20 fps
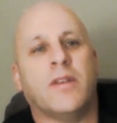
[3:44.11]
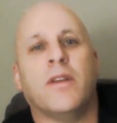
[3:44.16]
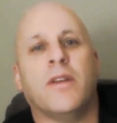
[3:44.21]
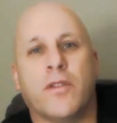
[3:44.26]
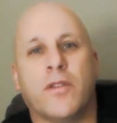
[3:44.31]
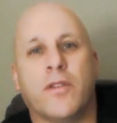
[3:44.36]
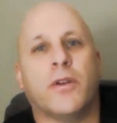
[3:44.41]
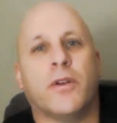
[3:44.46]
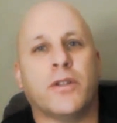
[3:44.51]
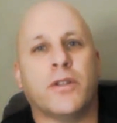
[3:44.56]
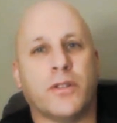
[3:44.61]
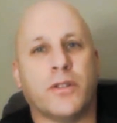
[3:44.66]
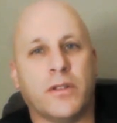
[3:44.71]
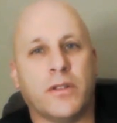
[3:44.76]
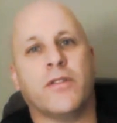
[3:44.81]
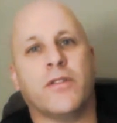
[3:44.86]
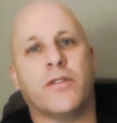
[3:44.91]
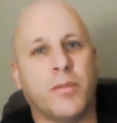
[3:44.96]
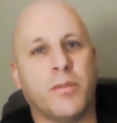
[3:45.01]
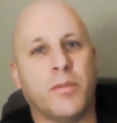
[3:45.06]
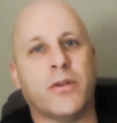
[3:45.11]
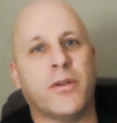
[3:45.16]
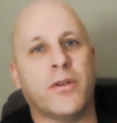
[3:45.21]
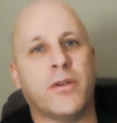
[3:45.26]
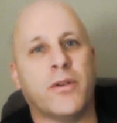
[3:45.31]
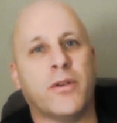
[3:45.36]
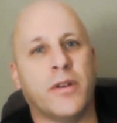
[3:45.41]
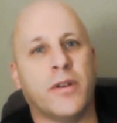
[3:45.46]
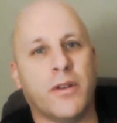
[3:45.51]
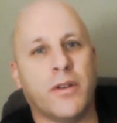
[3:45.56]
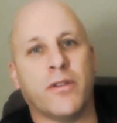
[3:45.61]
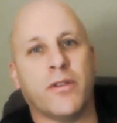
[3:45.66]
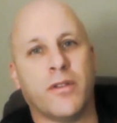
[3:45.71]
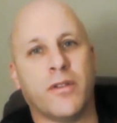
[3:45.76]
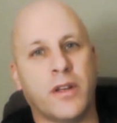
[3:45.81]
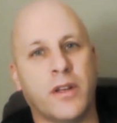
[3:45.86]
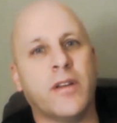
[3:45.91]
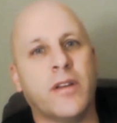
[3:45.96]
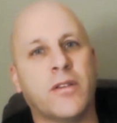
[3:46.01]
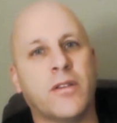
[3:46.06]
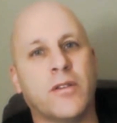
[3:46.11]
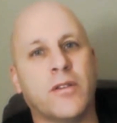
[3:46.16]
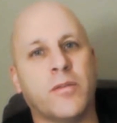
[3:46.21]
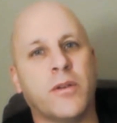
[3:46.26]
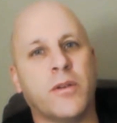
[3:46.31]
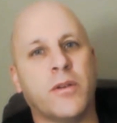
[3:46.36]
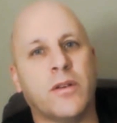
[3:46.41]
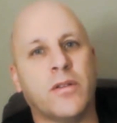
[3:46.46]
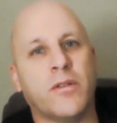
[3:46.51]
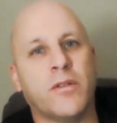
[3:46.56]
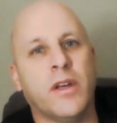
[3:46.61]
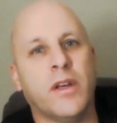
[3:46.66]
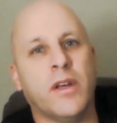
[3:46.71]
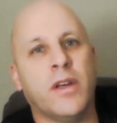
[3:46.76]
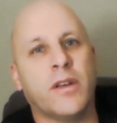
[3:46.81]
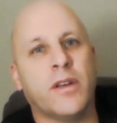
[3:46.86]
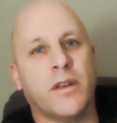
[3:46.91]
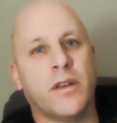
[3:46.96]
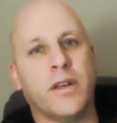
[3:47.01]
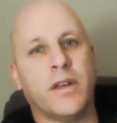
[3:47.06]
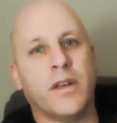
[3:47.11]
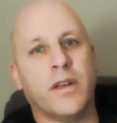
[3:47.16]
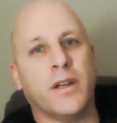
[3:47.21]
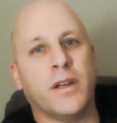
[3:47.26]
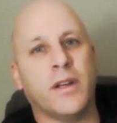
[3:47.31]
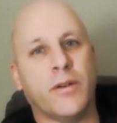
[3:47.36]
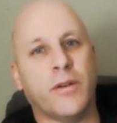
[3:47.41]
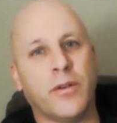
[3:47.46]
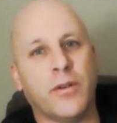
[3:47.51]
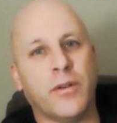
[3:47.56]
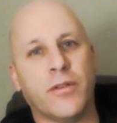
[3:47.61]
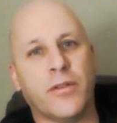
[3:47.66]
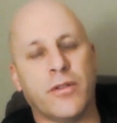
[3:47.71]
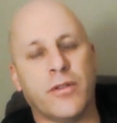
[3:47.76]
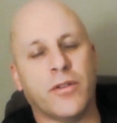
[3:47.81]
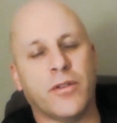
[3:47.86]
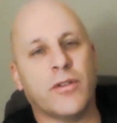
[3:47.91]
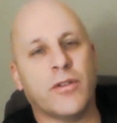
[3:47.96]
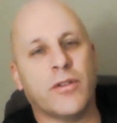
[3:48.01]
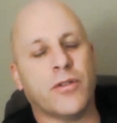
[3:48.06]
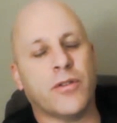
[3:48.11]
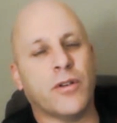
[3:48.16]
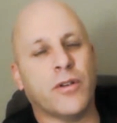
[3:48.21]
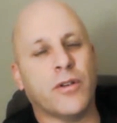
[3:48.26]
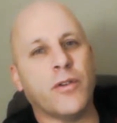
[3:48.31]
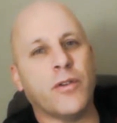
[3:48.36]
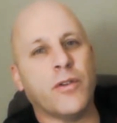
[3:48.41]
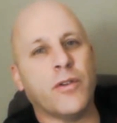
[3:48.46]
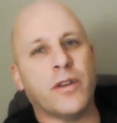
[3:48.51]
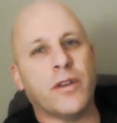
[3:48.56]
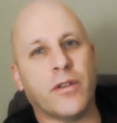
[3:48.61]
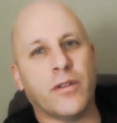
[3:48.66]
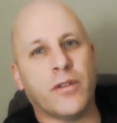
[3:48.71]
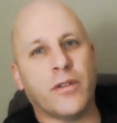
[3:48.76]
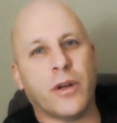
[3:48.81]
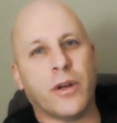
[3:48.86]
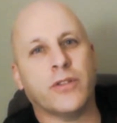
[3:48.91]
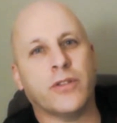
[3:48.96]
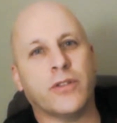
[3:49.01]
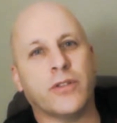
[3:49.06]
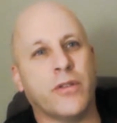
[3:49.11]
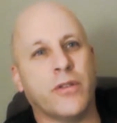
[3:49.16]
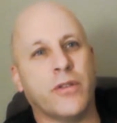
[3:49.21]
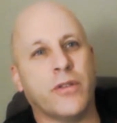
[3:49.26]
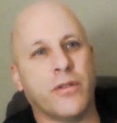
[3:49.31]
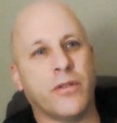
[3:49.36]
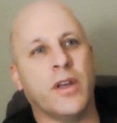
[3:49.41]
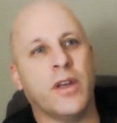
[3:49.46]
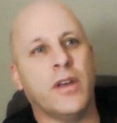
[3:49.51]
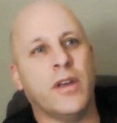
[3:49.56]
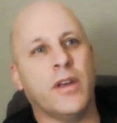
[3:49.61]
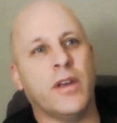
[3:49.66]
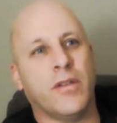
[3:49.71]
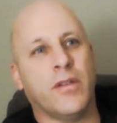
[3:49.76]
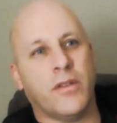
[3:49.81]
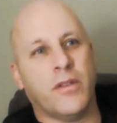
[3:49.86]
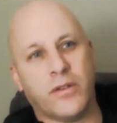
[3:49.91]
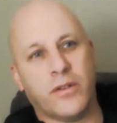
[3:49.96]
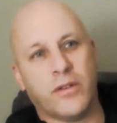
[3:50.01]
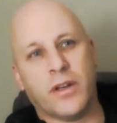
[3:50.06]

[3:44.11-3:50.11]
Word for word: It's a different spiritual discipline or a different set of disciplines to deal with those internal voices and pressures